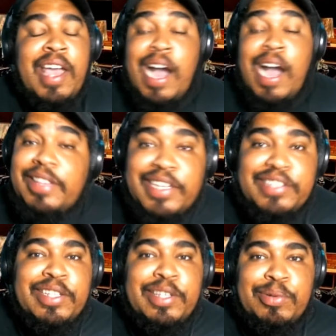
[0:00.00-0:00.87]
I think that's
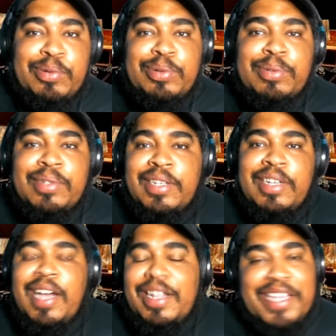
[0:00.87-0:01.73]
a little
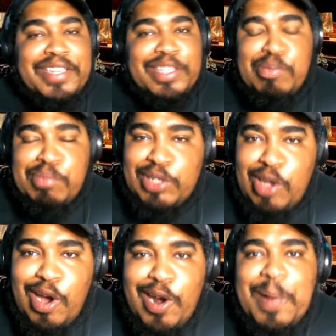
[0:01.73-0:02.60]
I think it's a little
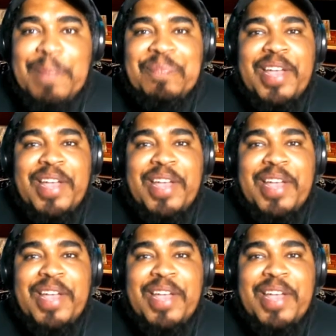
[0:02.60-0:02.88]
bizarre.